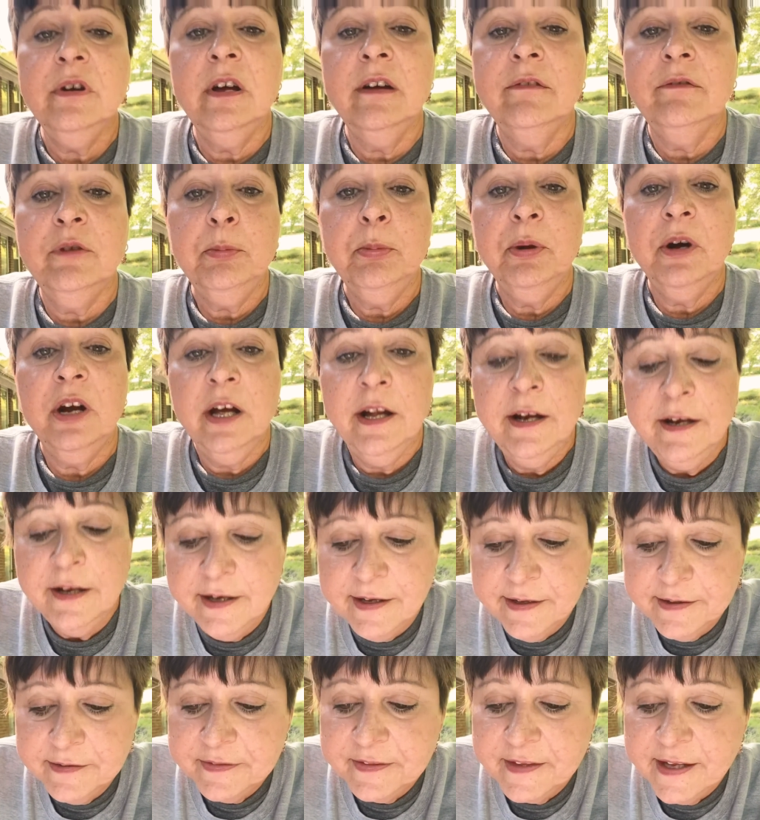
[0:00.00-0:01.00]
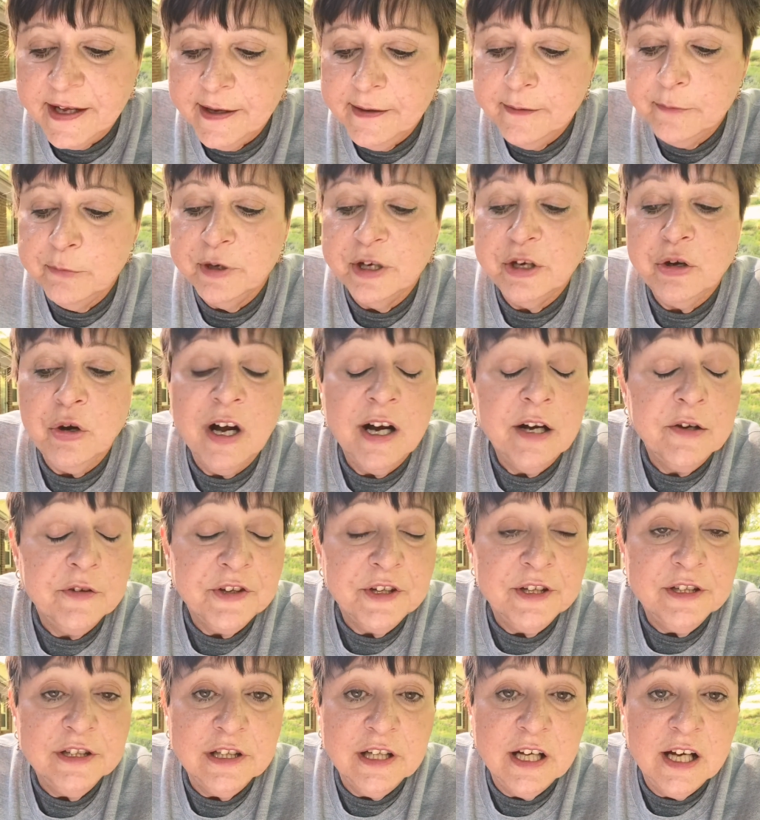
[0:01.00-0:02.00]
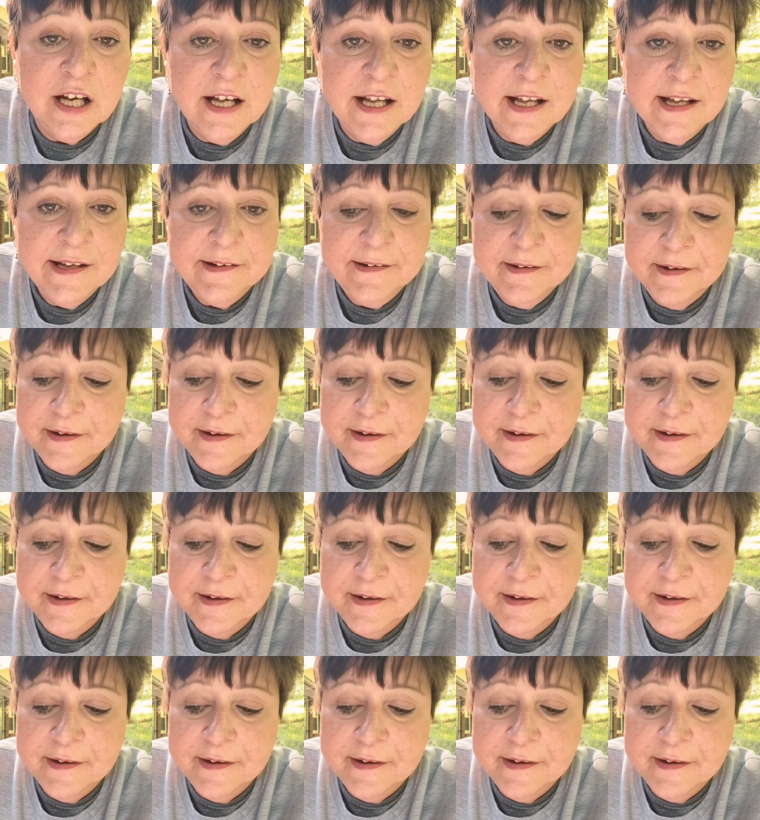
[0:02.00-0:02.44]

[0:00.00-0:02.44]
of a product that requires a lot